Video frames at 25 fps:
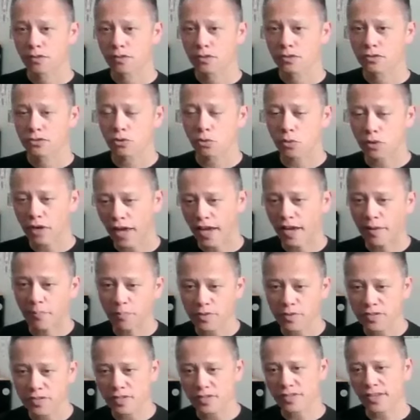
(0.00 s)
So what
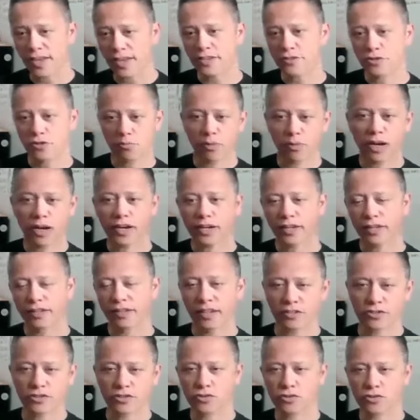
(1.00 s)
happens is, as your body
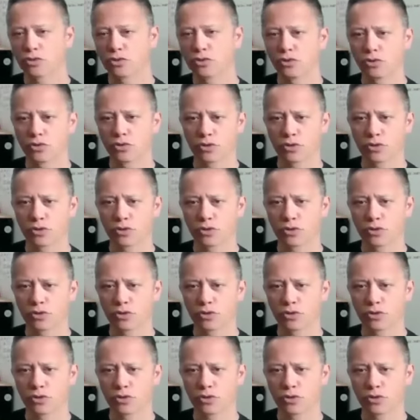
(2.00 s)
gets through